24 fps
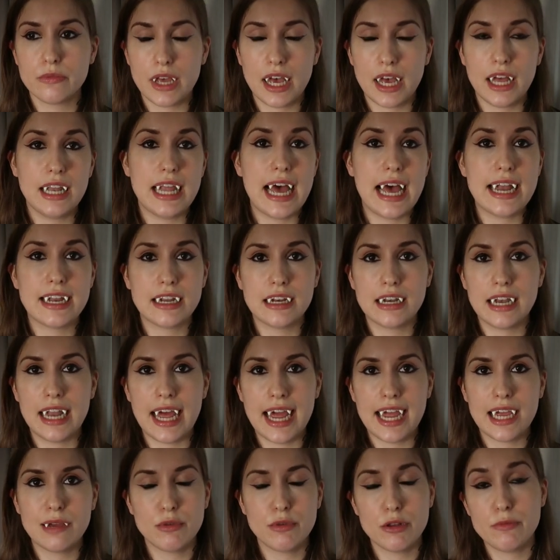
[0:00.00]

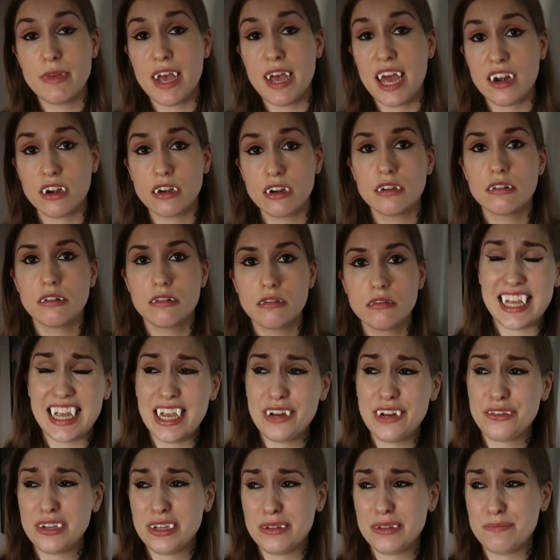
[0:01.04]
Aladdin-like, but better.
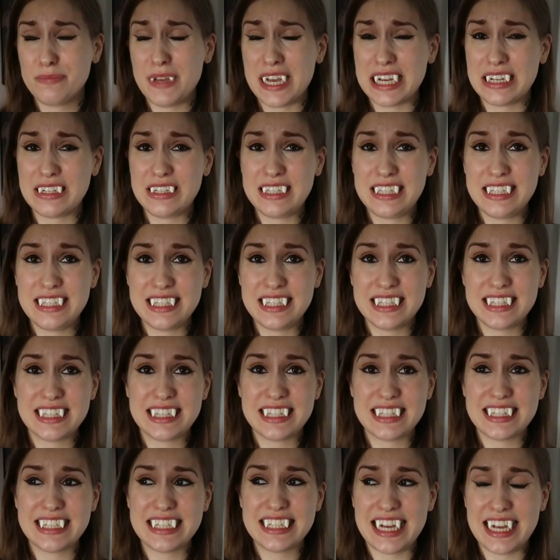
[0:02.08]
Adrian Peckle,
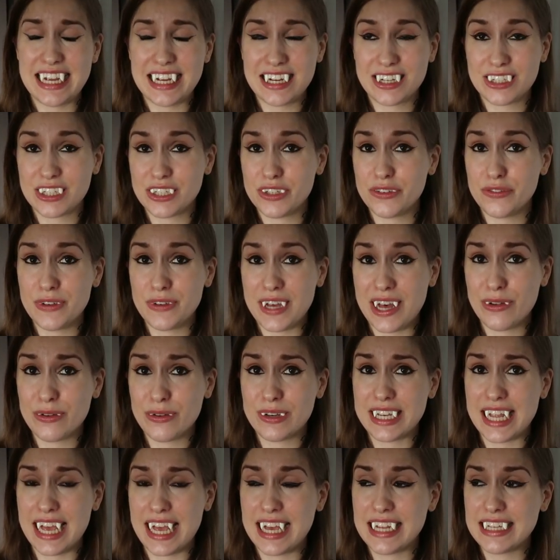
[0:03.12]
I actually
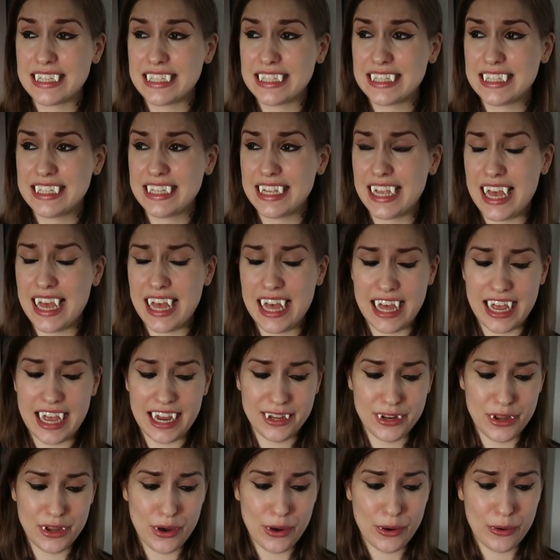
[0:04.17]
found dead. Yeah, I
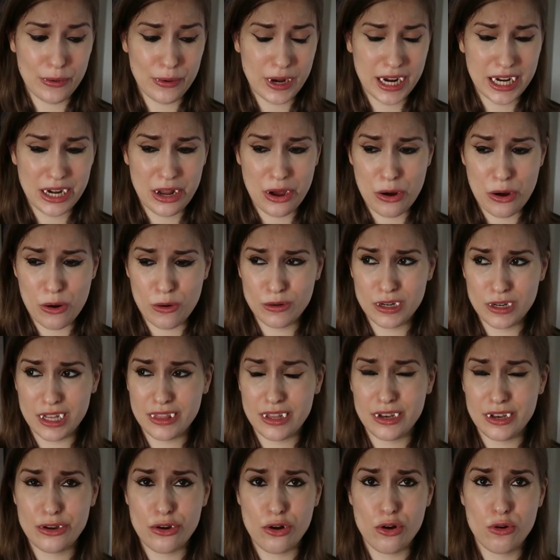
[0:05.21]
know, not
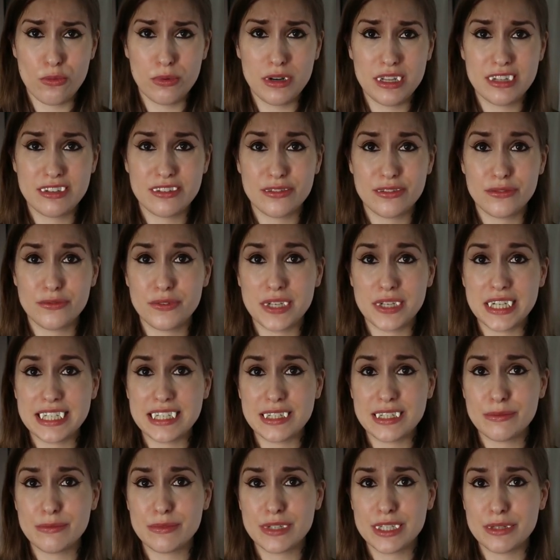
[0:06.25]
the noblest of
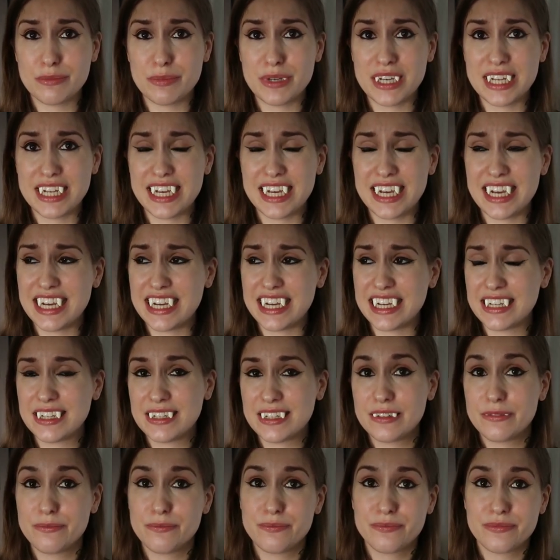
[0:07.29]
victims, but
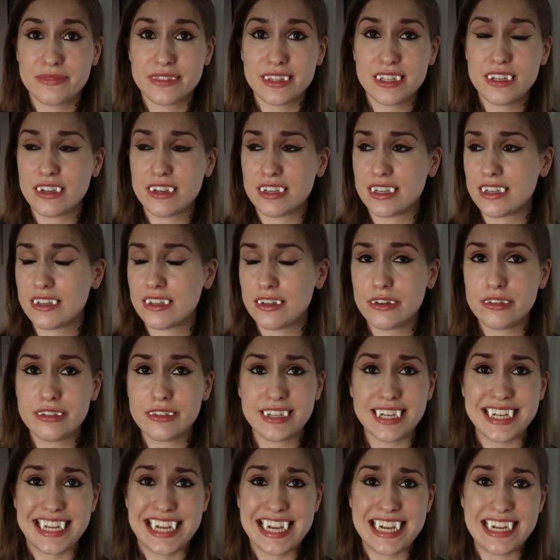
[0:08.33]
look, girls
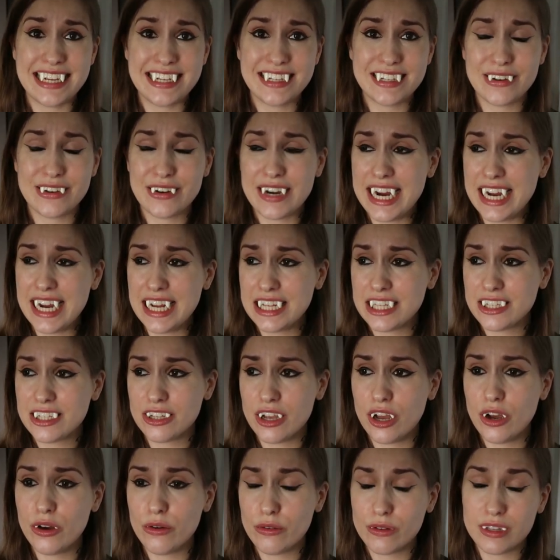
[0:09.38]
gotta eat, alright?
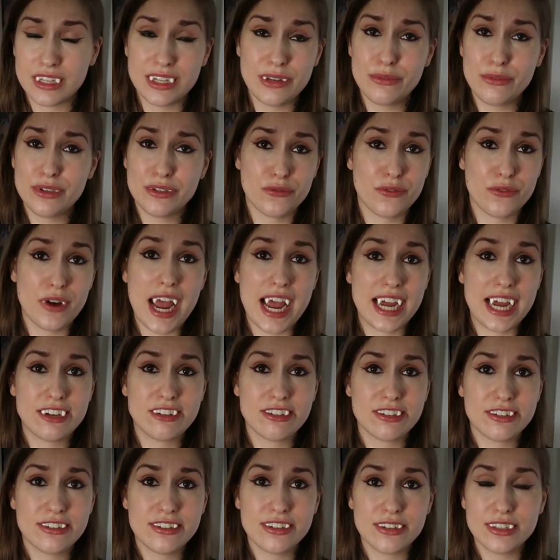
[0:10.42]
So, it was
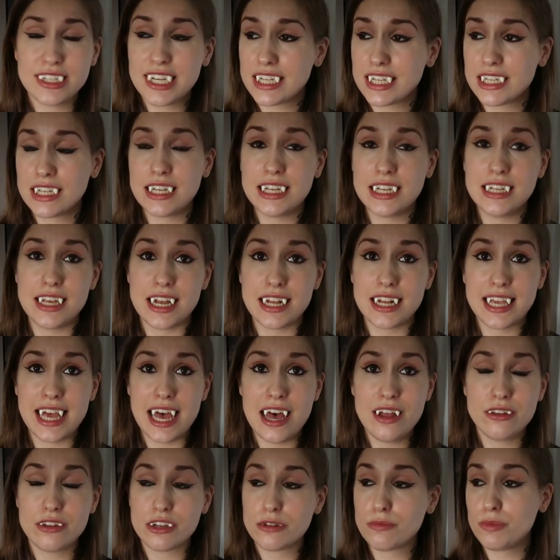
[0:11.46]
fresh, so technically that
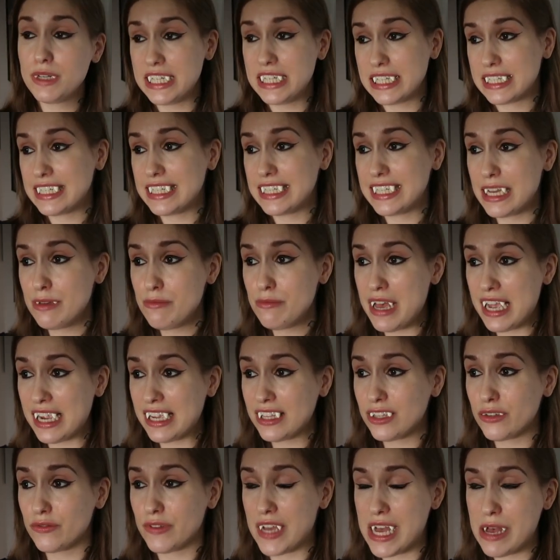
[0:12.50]
counted. Plus, he came back
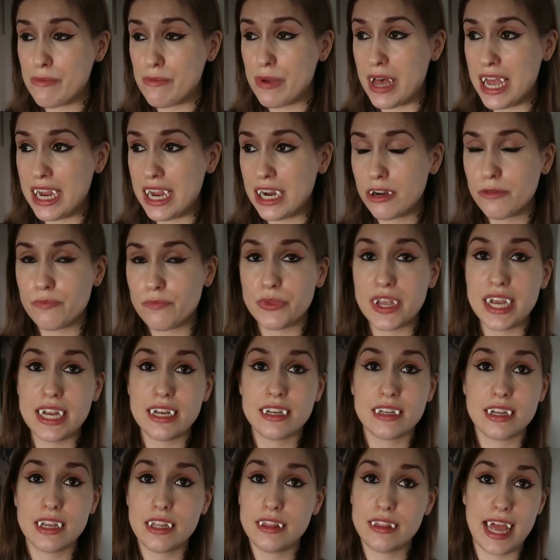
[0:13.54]
as a vampire,
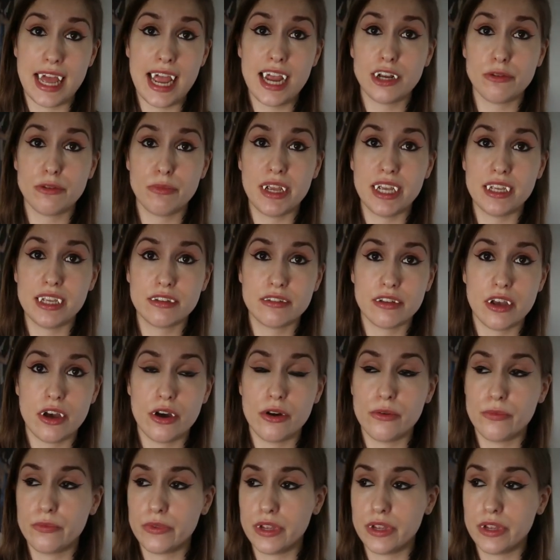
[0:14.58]
and he thanked me, so,